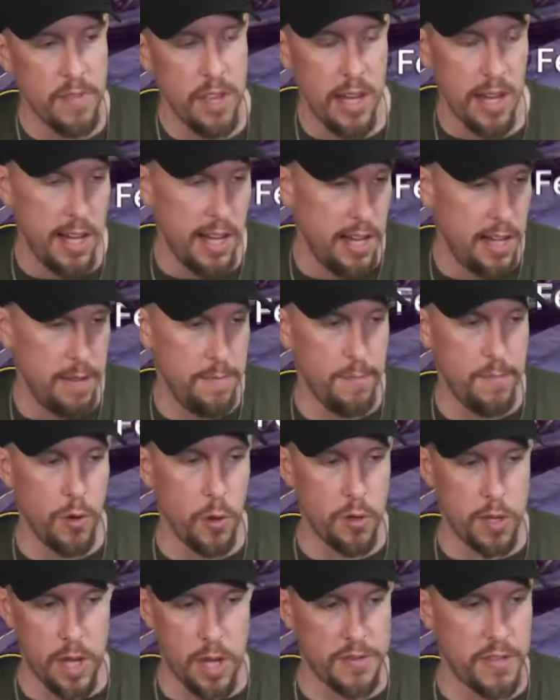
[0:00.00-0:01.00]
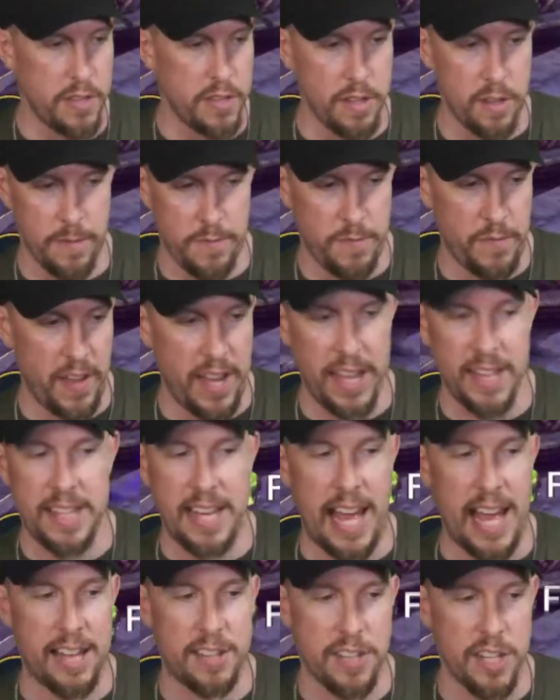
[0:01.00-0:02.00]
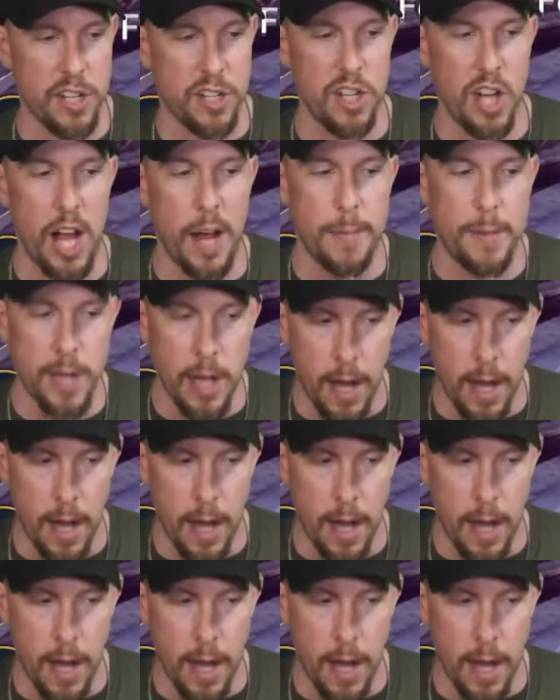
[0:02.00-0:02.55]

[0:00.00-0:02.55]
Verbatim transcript: Uh, Vogoth does a fantastic job